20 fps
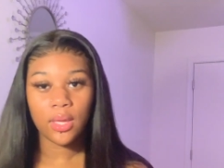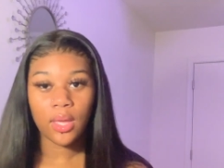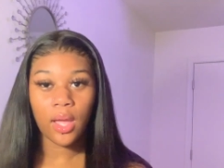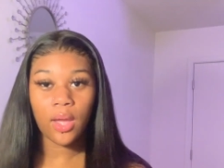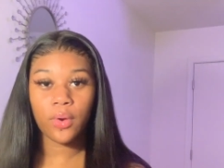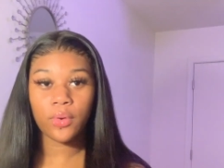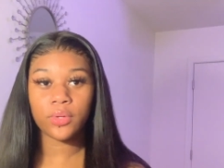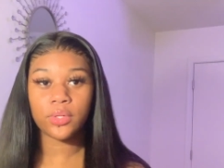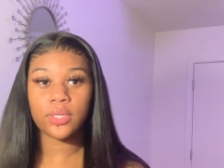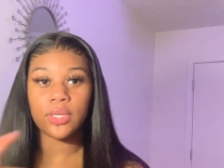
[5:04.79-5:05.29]
I
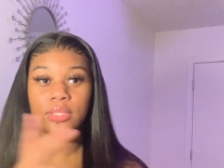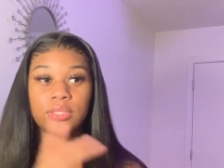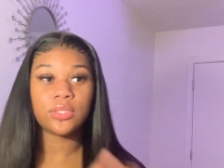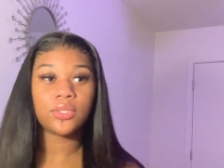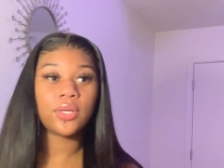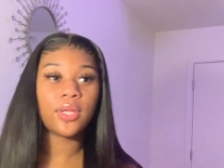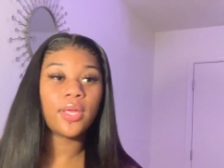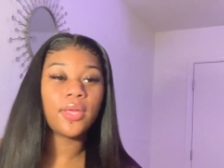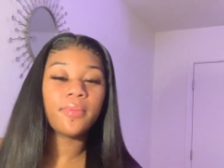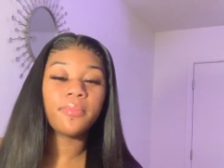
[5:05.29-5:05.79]
uh, ordered
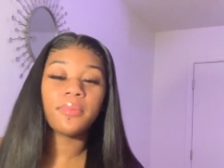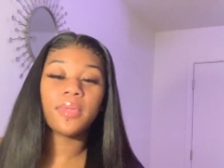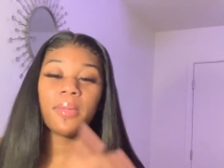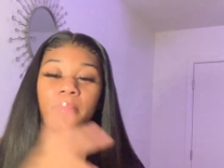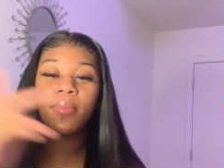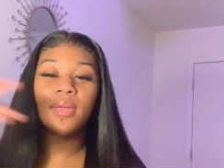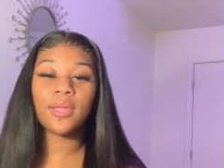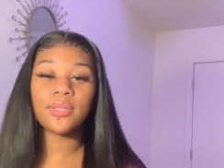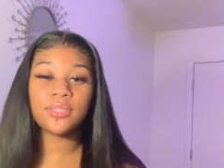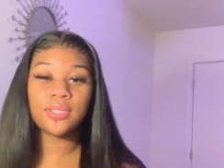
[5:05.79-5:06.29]
yesterday, came
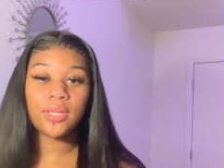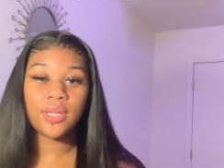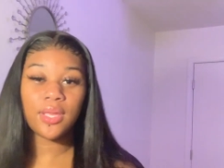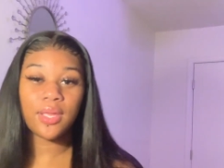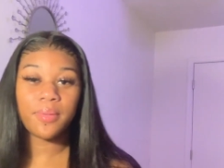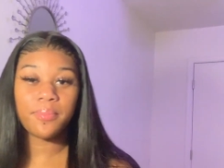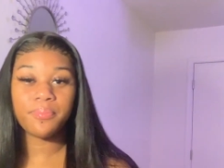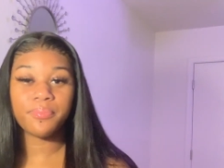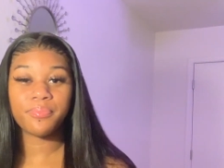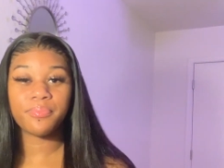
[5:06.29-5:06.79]
back
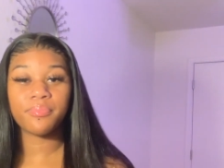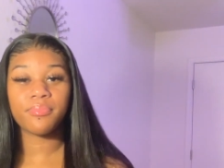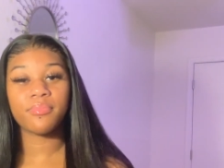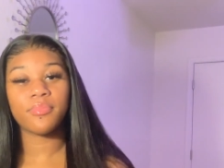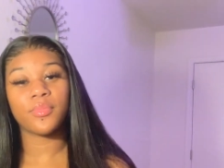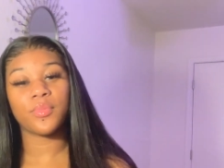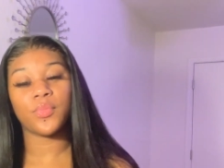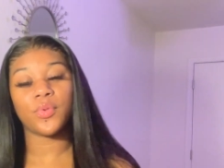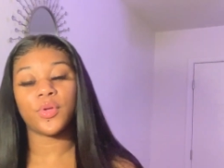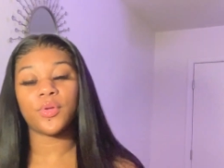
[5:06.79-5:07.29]
today.
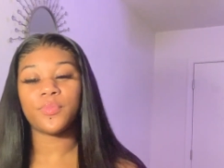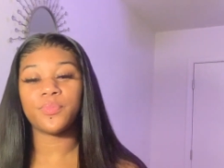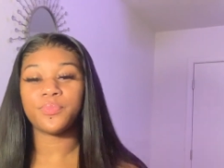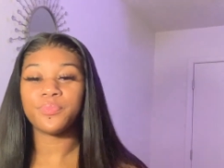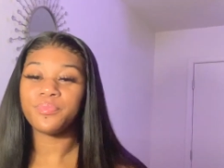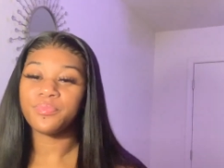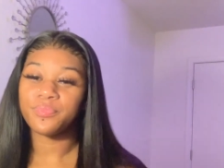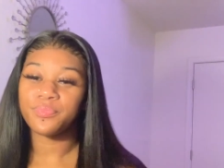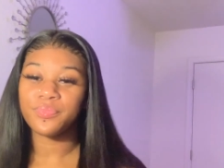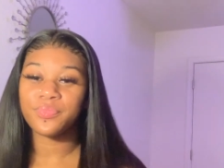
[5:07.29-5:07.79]
Well,
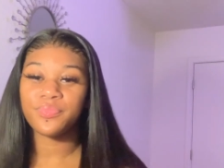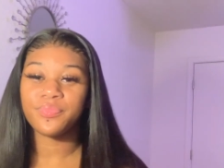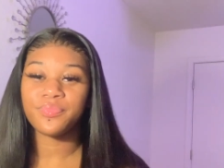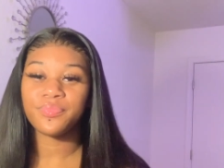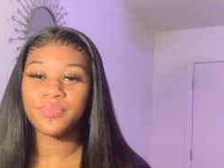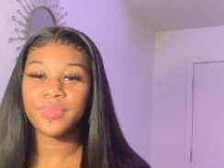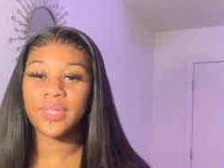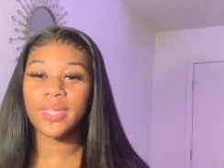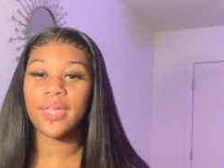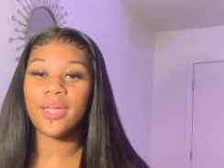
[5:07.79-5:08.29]

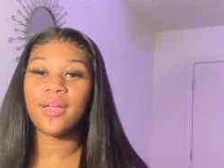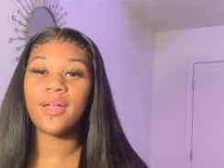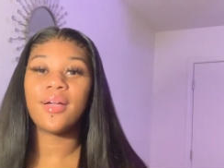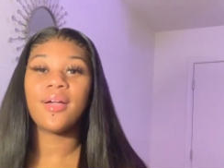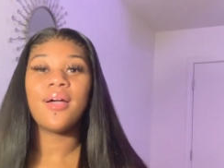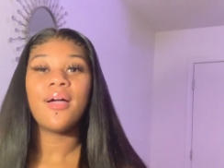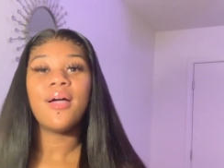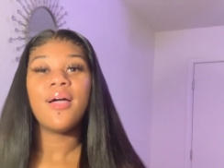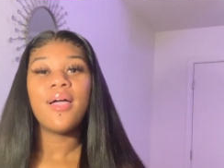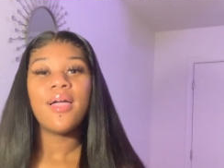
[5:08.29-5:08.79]
yeah.
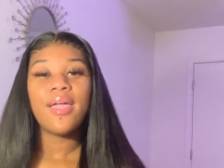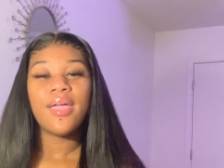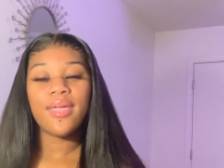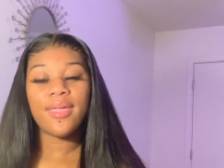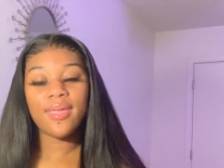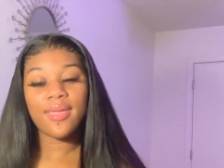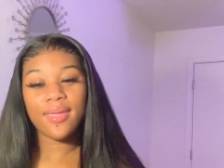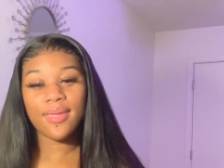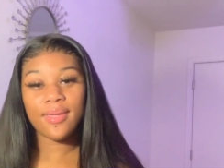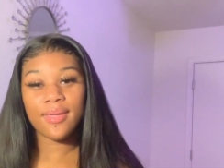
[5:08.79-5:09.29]

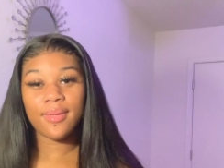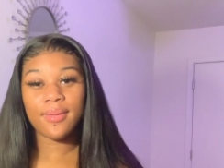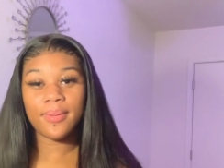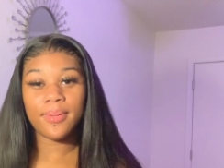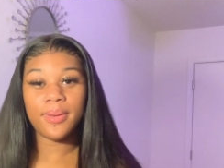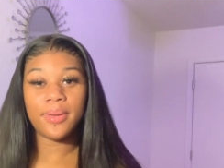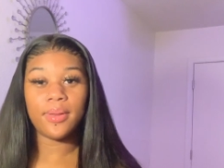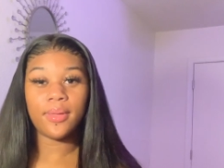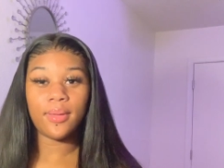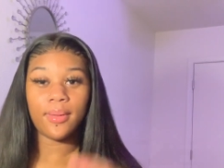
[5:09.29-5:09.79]

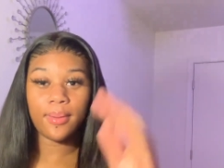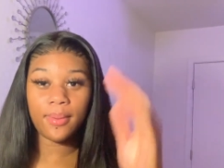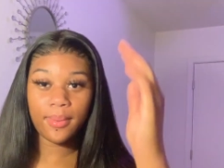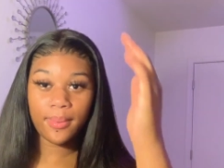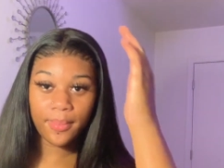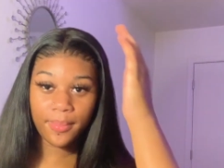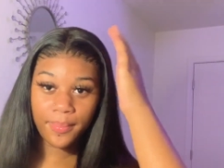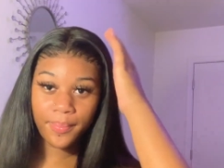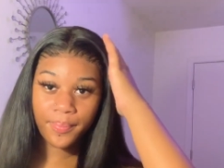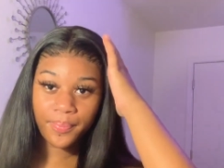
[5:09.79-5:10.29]
And
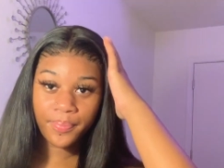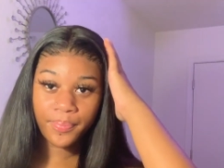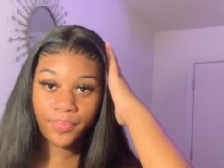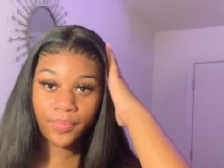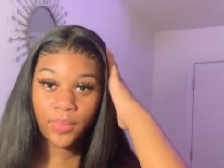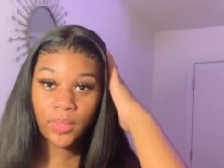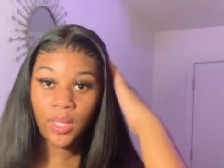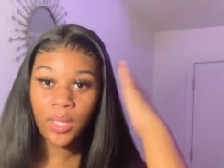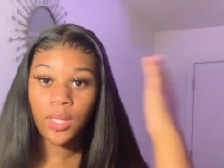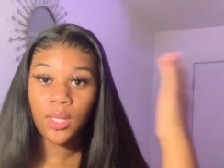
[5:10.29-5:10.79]
um,
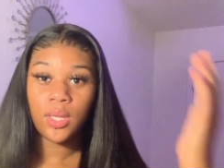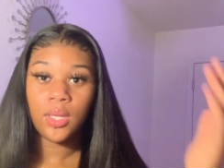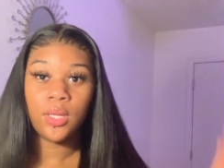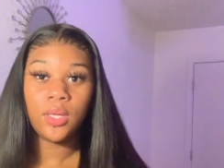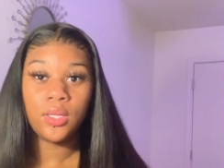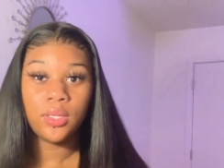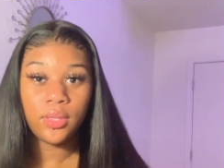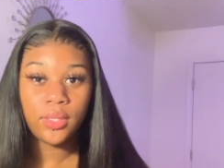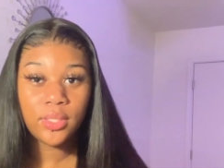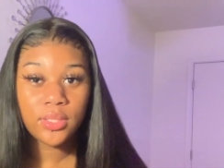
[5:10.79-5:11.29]

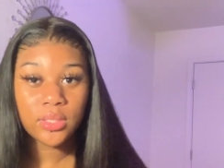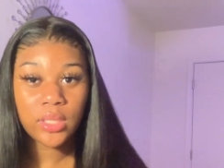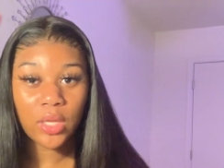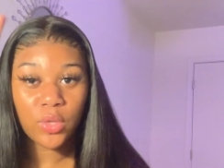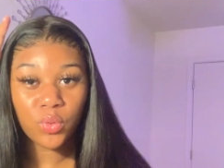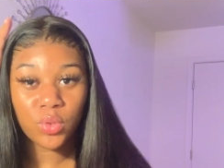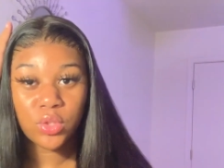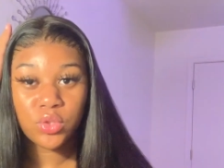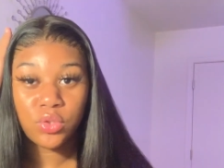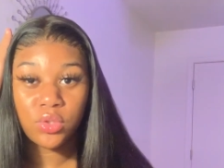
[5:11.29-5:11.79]
this is like
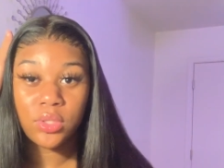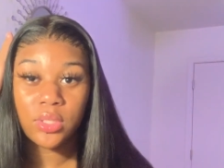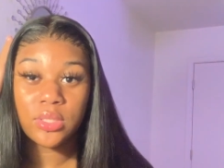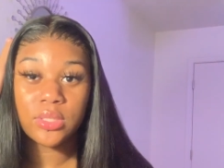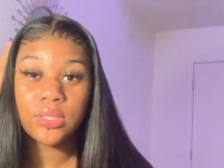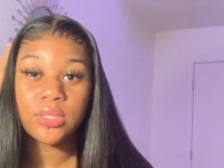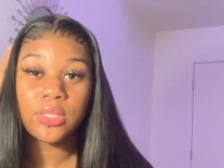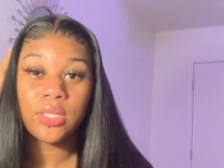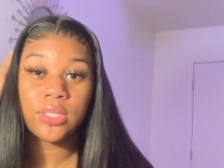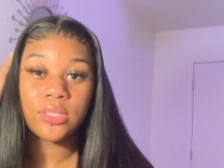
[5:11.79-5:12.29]
really true to
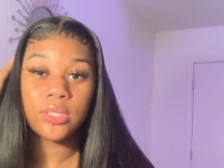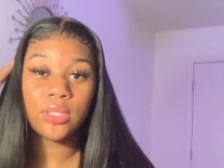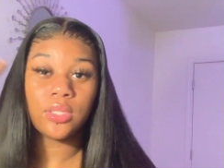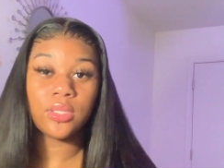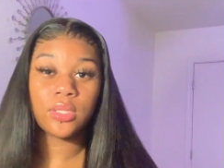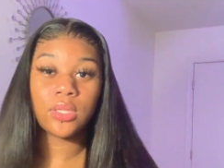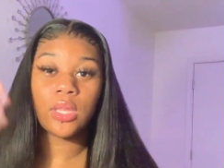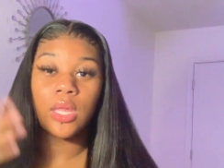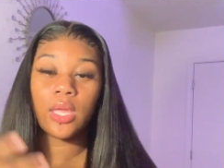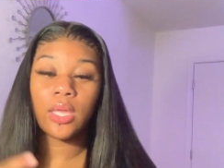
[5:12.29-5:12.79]
this, to this
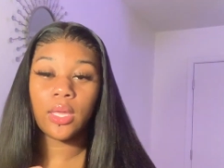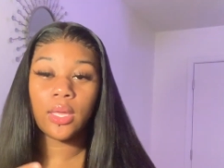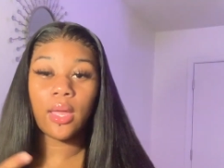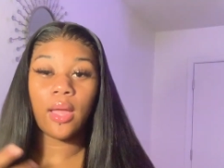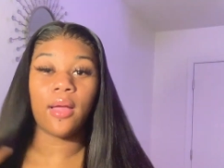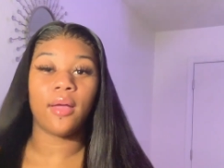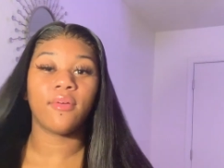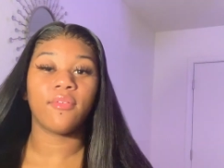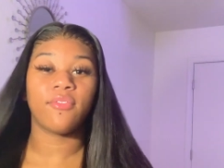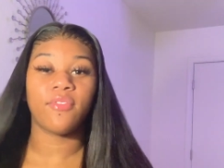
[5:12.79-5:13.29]
length. Like
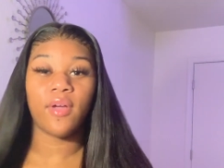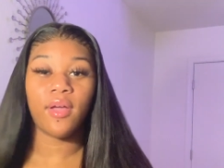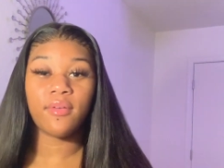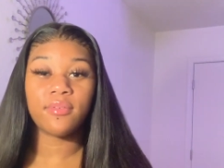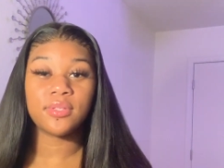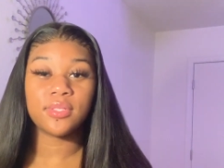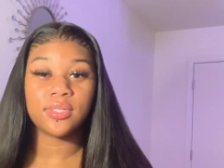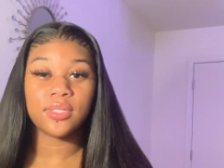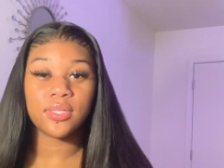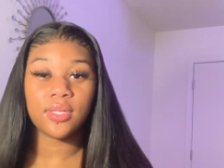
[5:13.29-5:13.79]
I'm
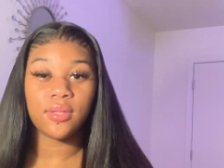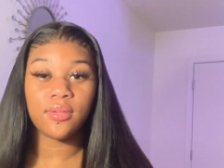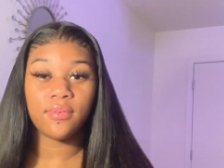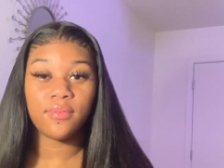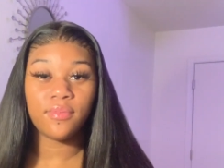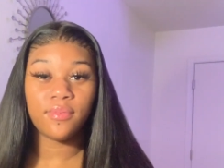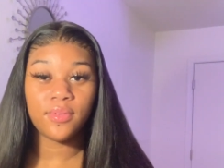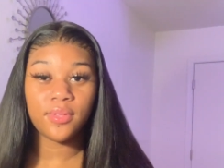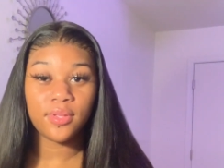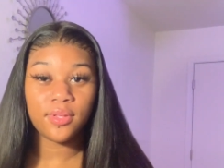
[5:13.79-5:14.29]
five
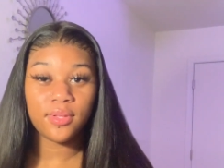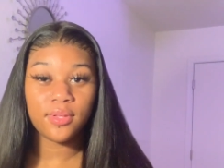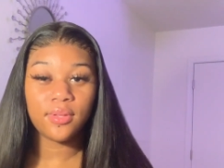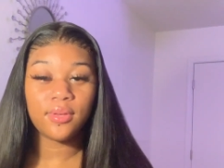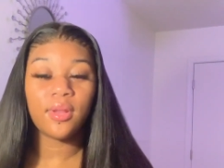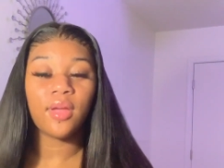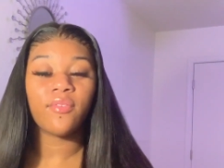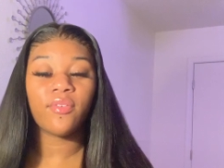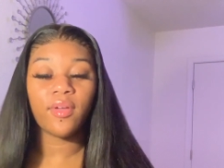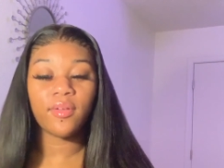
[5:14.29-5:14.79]

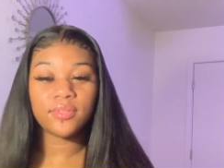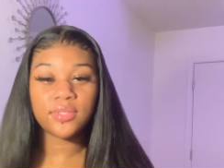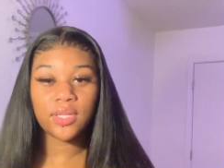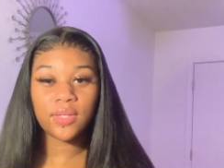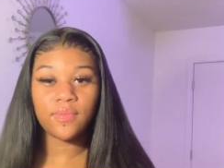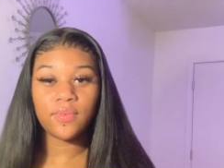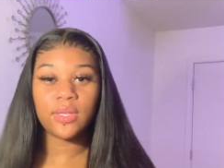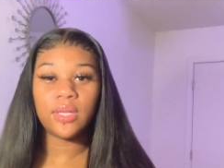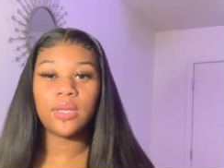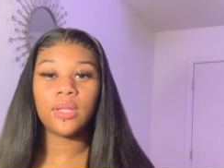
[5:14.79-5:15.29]
seven, I'm five
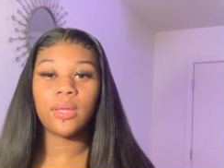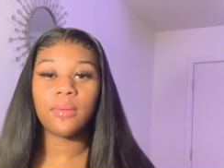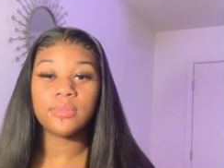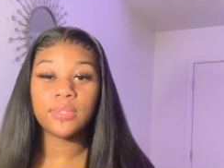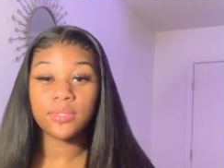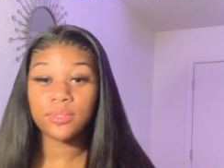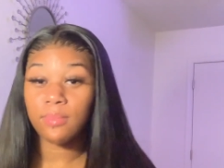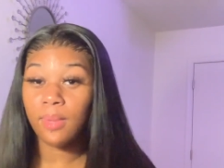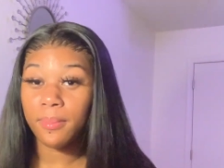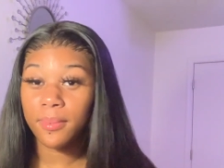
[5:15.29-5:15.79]
seven, and it comes
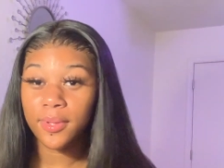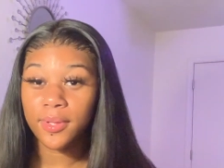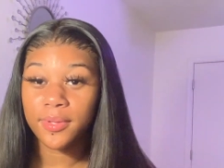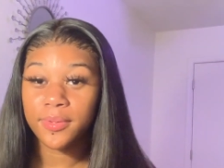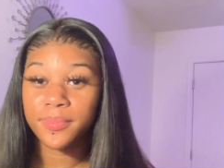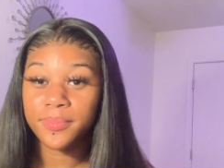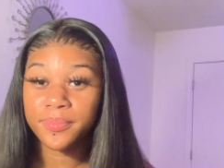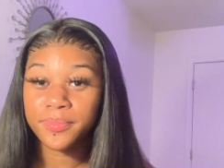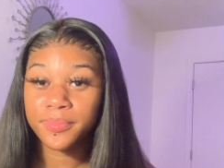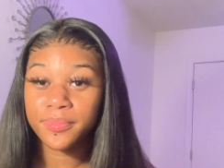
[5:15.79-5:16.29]
out to my
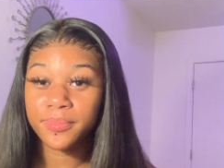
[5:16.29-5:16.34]
butt.